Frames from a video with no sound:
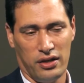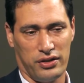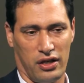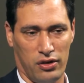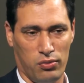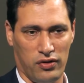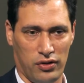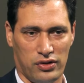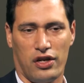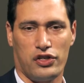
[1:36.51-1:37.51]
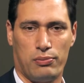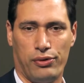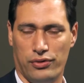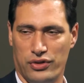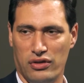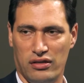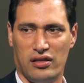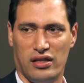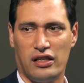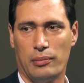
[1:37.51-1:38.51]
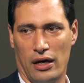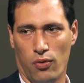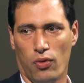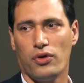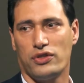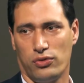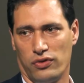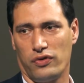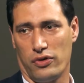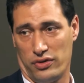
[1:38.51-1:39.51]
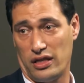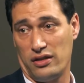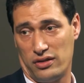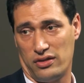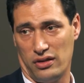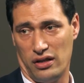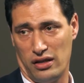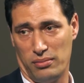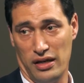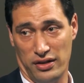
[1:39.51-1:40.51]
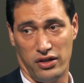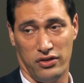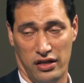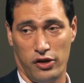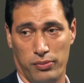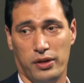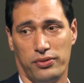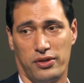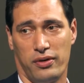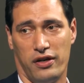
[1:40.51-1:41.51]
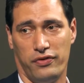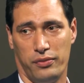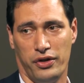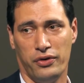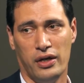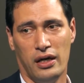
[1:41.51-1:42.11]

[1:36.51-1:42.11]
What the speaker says: So with those touch points, you need to think about what sort of content is going to help people to buy from you.